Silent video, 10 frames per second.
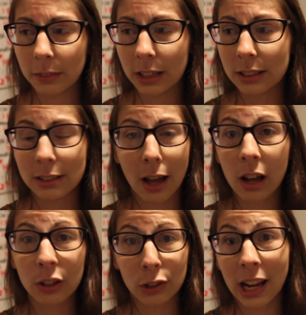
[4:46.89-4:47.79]
It's
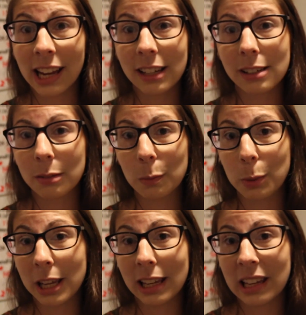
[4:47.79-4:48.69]
not great
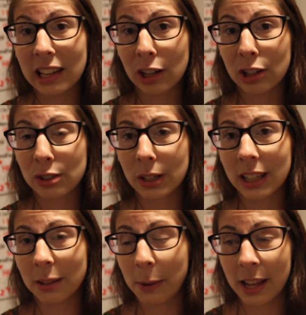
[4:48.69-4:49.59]
being here
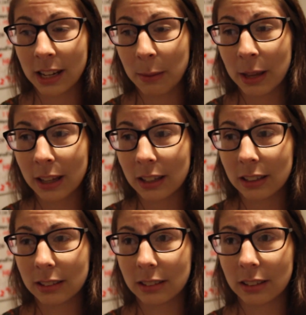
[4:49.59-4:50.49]
during the
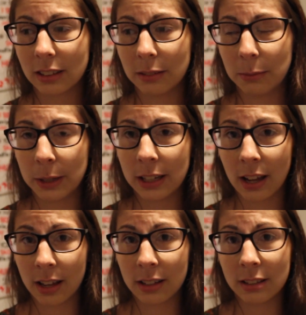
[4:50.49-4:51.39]
pandemic
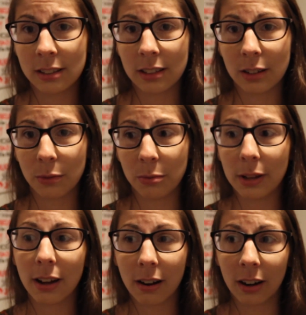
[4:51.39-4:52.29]
because
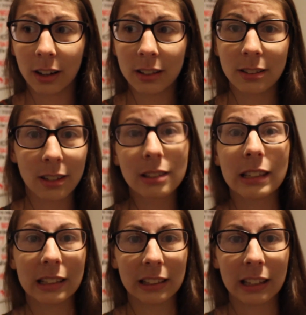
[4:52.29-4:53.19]
we are
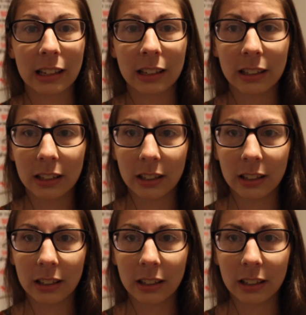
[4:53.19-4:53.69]
consistently